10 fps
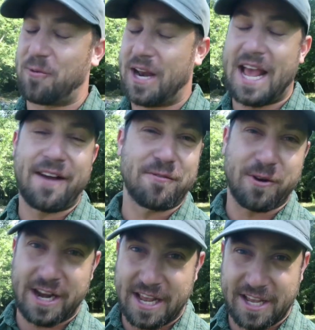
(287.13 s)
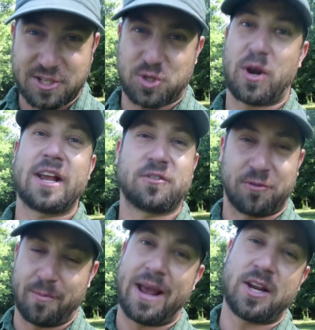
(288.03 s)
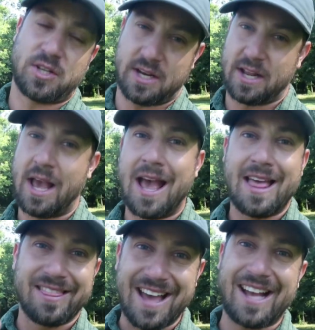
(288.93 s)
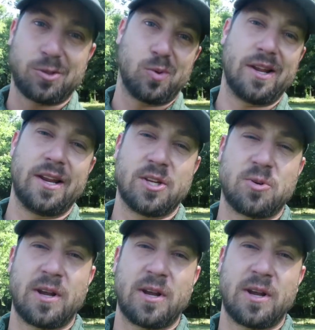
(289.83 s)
whatever it is, transformation. That's what it is,